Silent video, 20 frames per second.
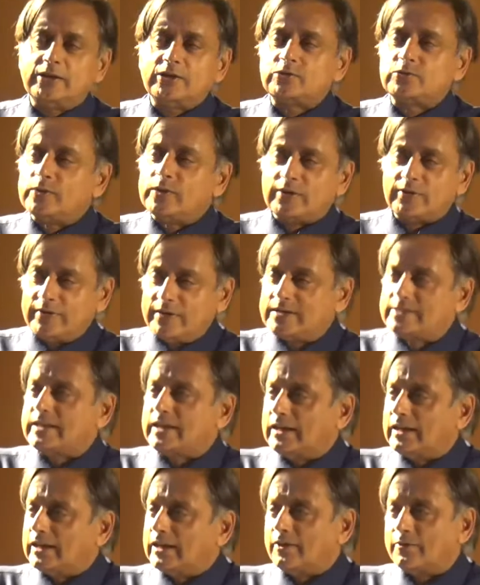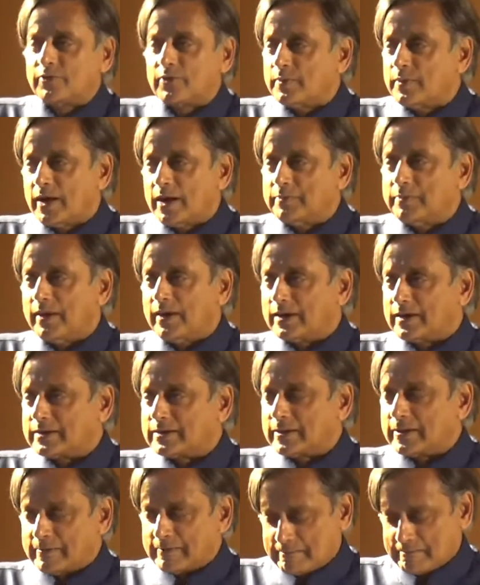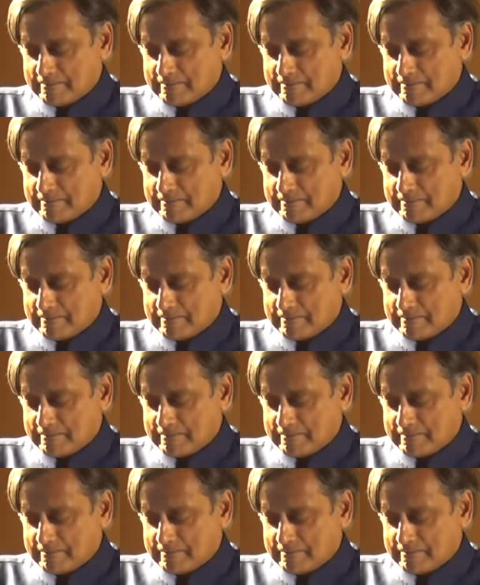into a retelling of the Mahabharata.